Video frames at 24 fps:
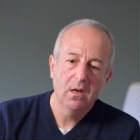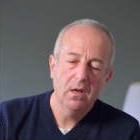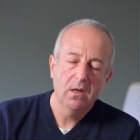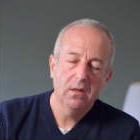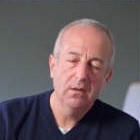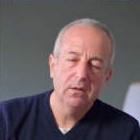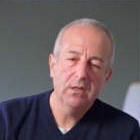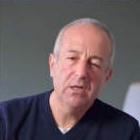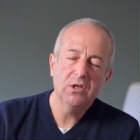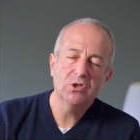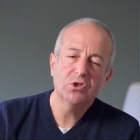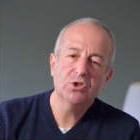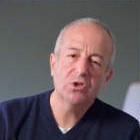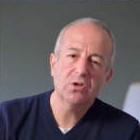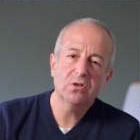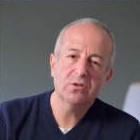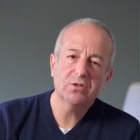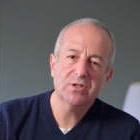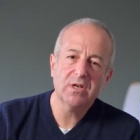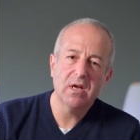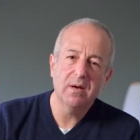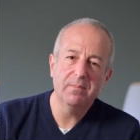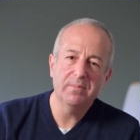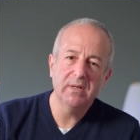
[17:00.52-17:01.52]
The insurance
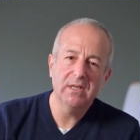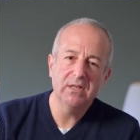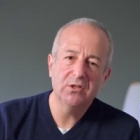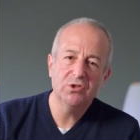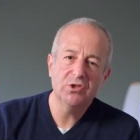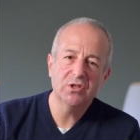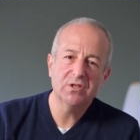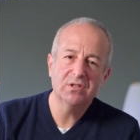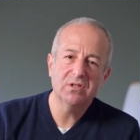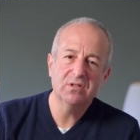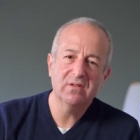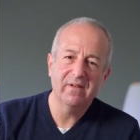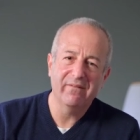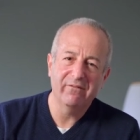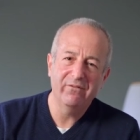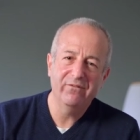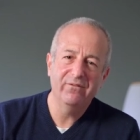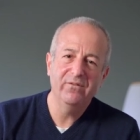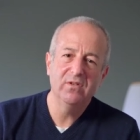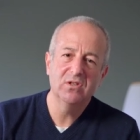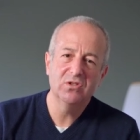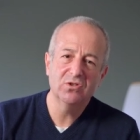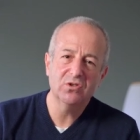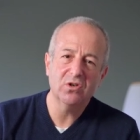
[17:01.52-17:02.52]
company just
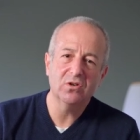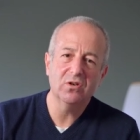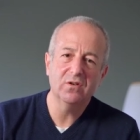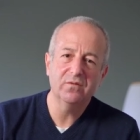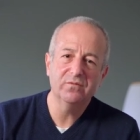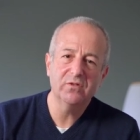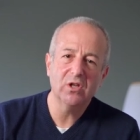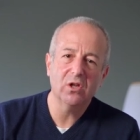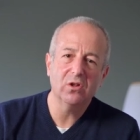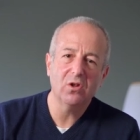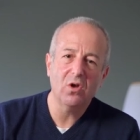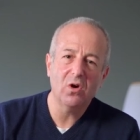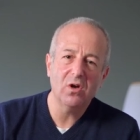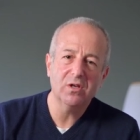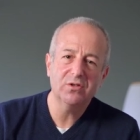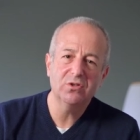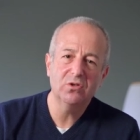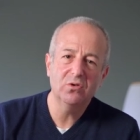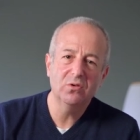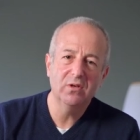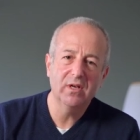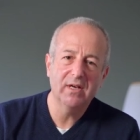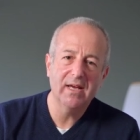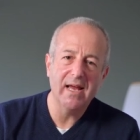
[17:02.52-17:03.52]
served a
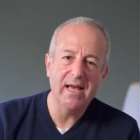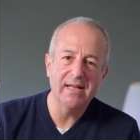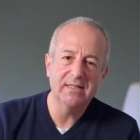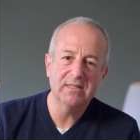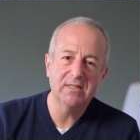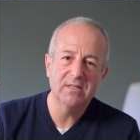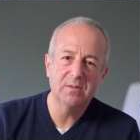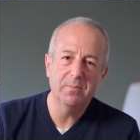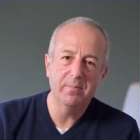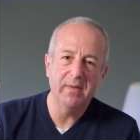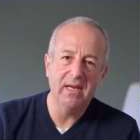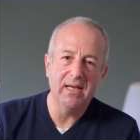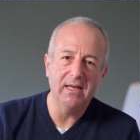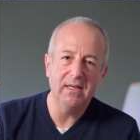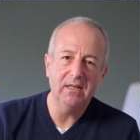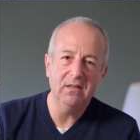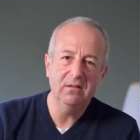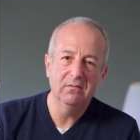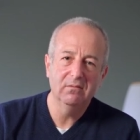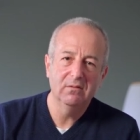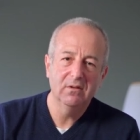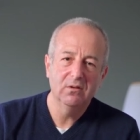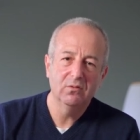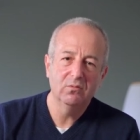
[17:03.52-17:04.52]
lawsuit against me,
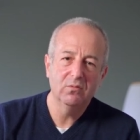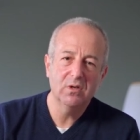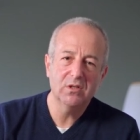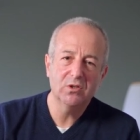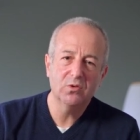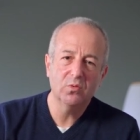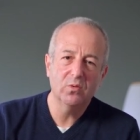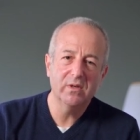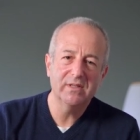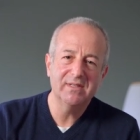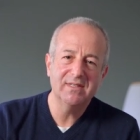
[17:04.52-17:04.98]
which was